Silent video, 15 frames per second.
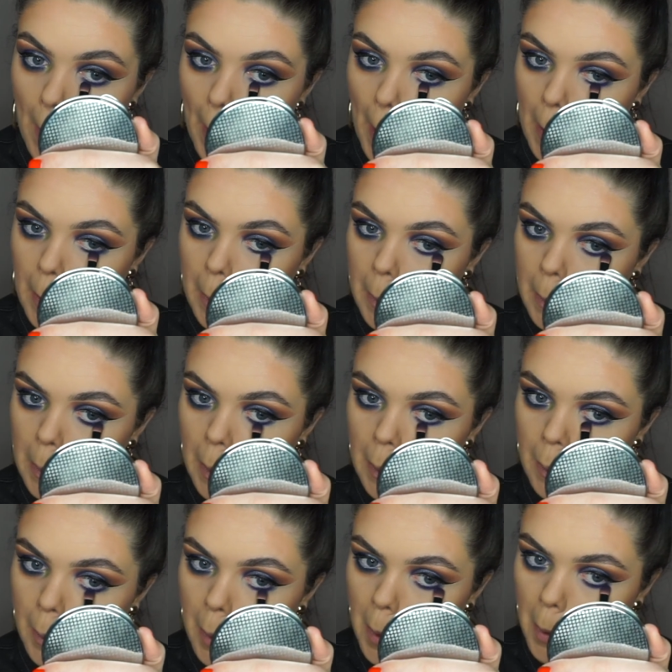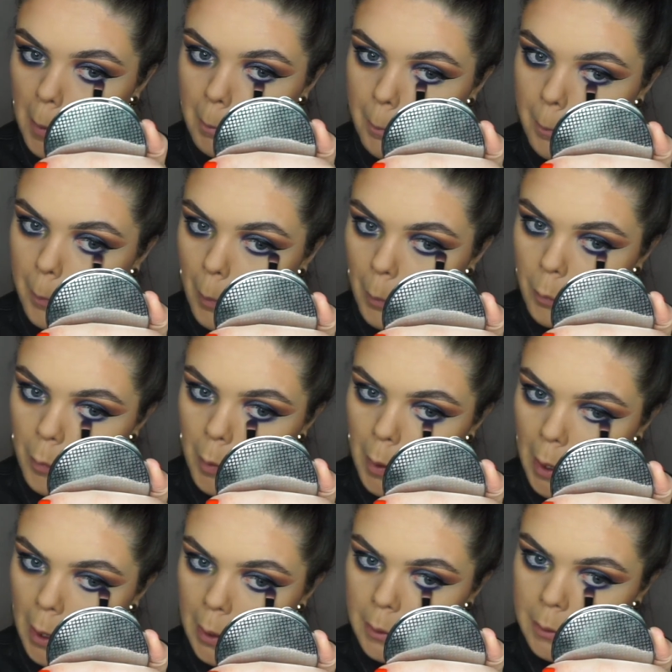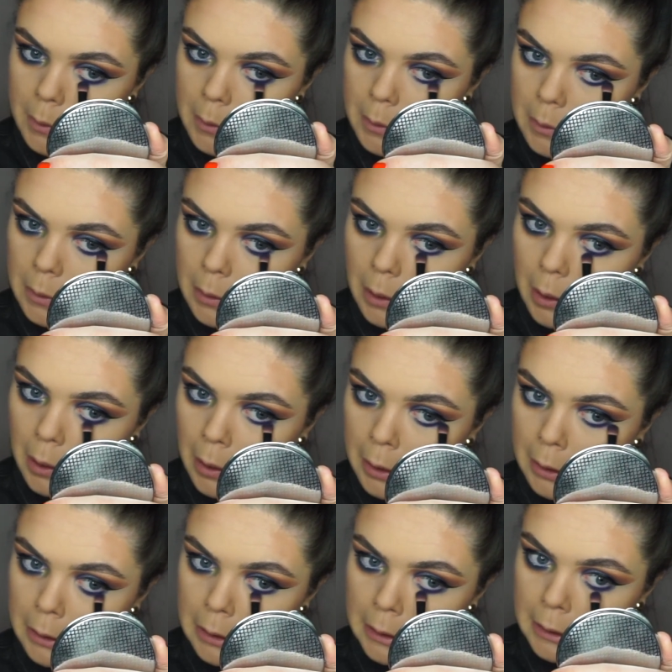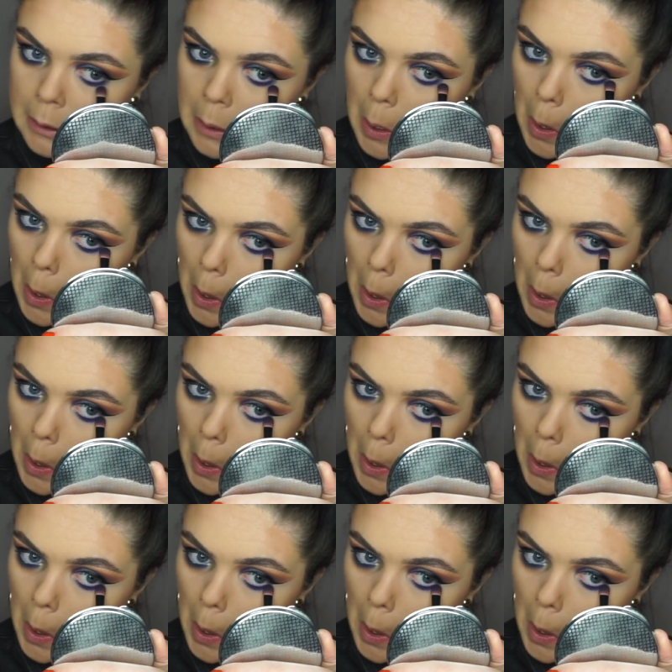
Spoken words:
and just kind of buff it out slightly.